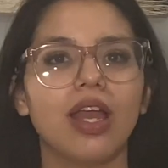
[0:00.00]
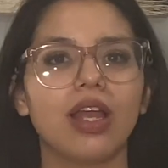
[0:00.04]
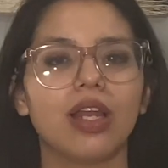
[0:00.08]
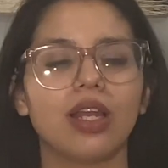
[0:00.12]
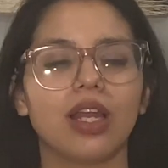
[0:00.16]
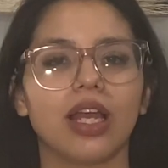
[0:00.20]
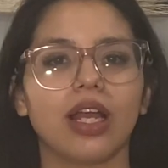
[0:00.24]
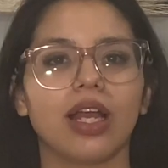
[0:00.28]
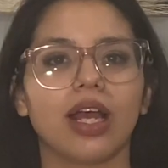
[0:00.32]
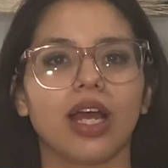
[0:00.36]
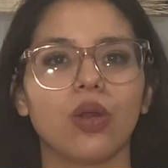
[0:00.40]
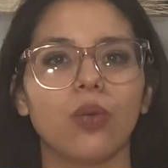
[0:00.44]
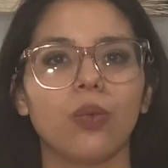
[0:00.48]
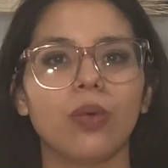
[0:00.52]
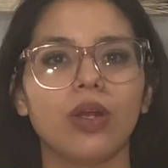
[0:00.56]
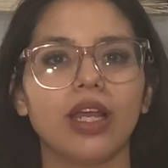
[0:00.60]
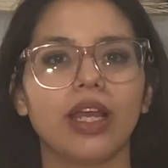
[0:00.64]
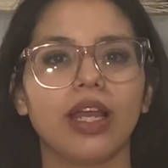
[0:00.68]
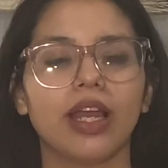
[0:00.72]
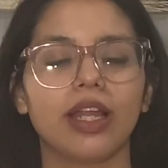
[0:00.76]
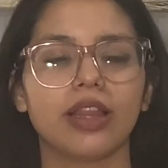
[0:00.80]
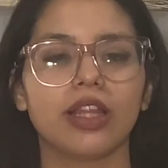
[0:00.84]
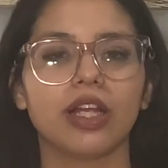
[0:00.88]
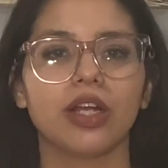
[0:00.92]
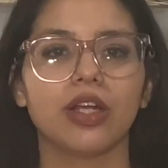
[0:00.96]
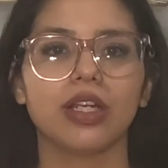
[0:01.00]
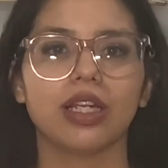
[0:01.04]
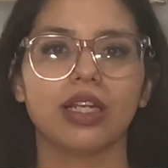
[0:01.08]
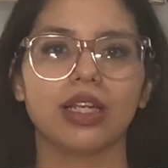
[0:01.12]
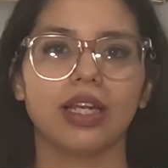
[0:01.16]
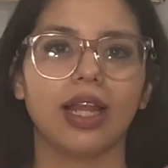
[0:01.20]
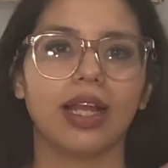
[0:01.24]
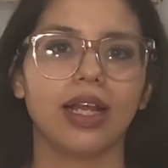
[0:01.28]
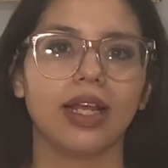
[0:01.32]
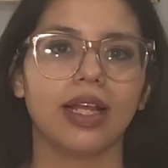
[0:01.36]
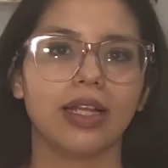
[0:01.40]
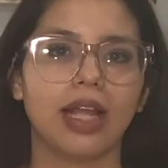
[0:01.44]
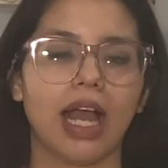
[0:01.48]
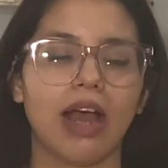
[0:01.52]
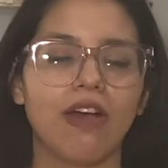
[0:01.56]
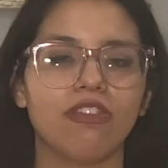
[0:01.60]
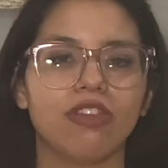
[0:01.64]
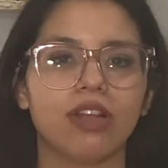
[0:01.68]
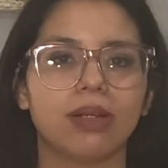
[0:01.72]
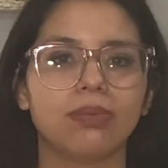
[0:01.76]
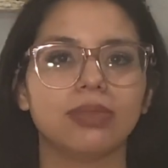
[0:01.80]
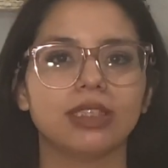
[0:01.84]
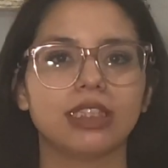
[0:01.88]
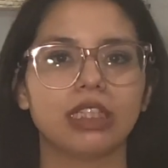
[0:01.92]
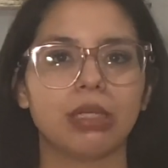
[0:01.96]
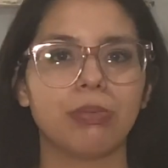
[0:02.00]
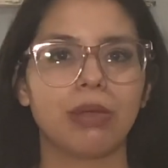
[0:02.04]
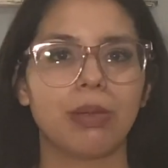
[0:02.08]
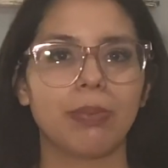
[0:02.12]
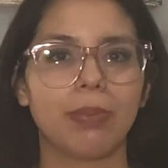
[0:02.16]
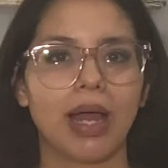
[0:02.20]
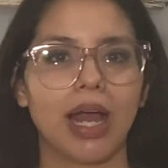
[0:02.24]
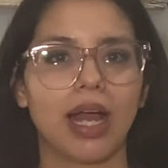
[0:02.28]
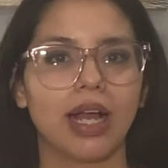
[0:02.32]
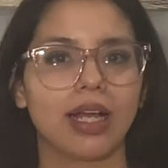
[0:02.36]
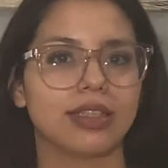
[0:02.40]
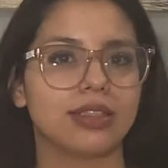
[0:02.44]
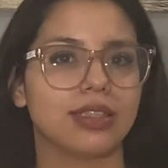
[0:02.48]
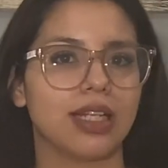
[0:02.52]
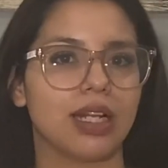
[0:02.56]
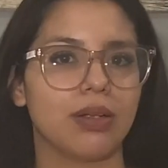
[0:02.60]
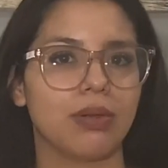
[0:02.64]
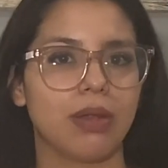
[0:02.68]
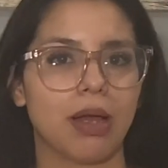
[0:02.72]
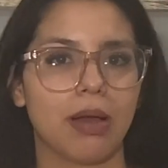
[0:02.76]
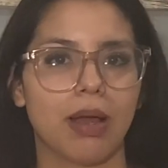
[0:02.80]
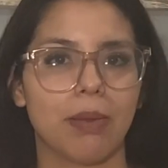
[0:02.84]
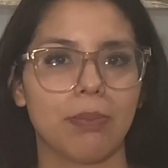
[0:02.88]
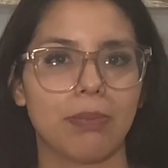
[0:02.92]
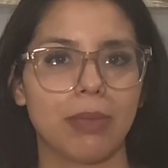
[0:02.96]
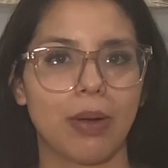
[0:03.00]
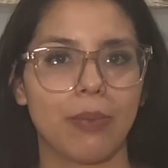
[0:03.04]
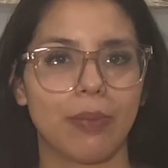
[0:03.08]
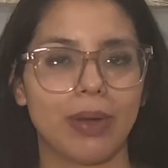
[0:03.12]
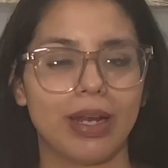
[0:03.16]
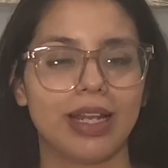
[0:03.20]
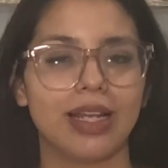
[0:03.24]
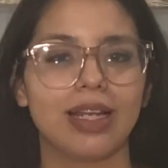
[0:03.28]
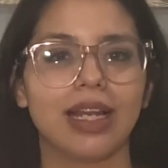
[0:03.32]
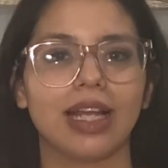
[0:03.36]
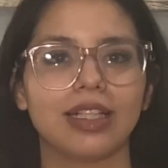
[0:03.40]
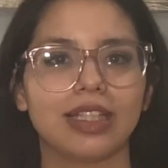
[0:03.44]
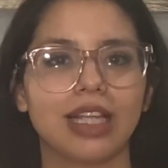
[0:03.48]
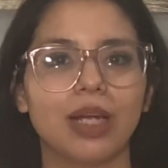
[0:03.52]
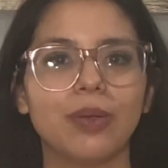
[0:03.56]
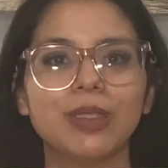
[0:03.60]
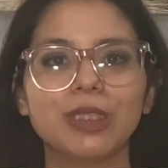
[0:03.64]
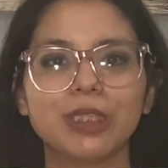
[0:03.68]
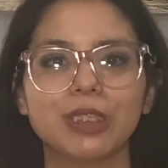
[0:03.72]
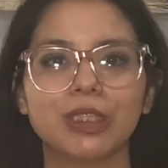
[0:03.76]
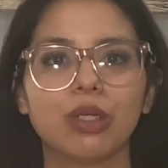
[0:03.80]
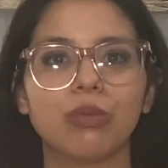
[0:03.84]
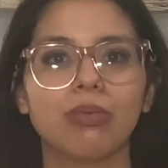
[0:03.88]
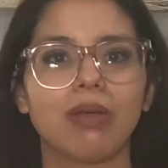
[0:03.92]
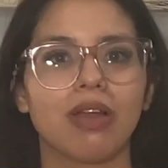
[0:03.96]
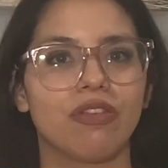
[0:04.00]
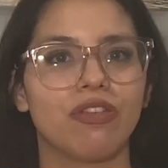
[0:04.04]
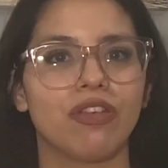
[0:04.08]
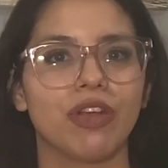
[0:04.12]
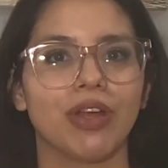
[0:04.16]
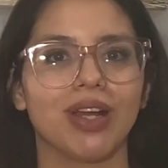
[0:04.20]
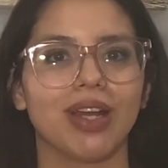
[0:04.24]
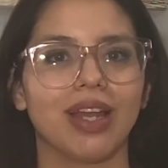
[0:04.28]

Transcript: Like I don't want to get there and like have them send me back because I'm not ready. Like, that was still my fear.